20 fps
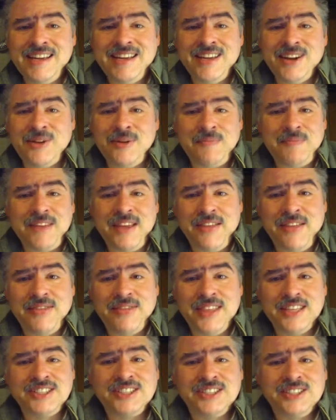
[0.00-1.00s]
you know,
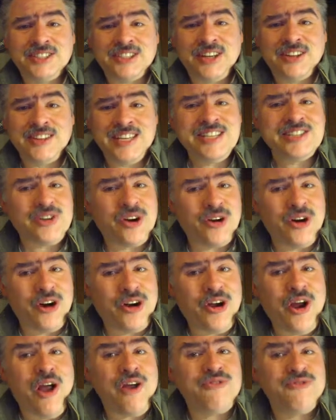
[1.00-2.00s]
this is these are
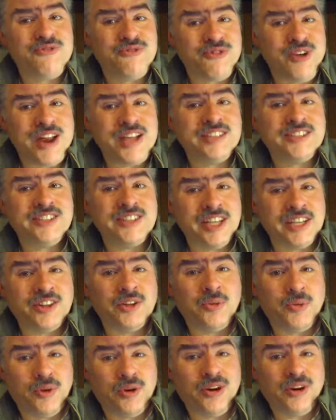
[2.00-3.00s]
our friends in
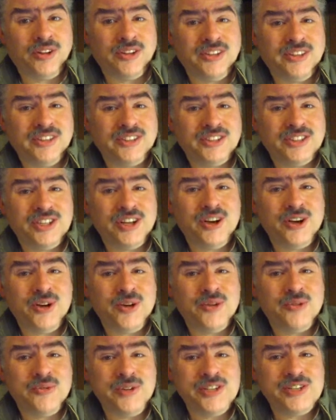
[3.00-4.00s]
the world.
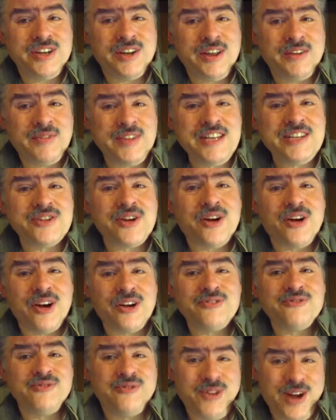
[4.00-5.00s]
So we if these are
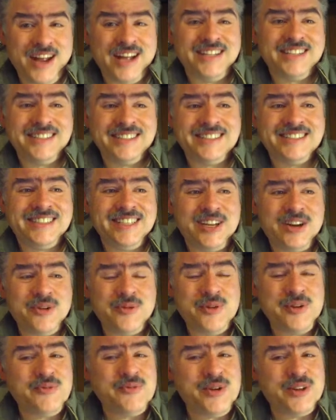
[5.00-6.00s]
our friends, you know,
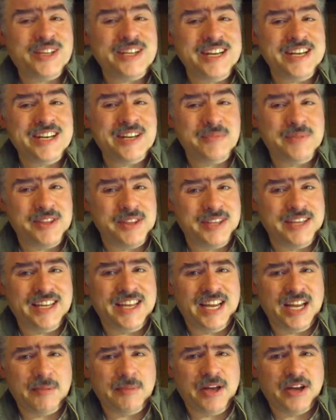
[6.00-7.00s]
we really need to be
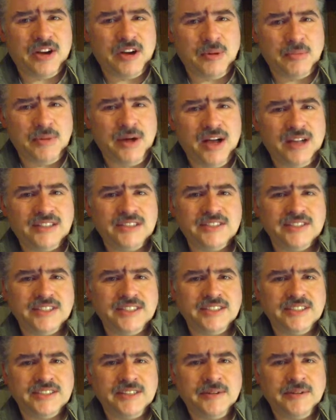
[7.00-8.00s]
thinking about our
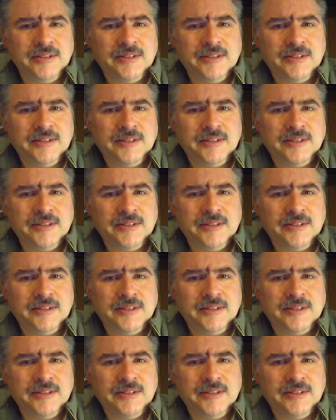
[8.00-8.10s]
policies.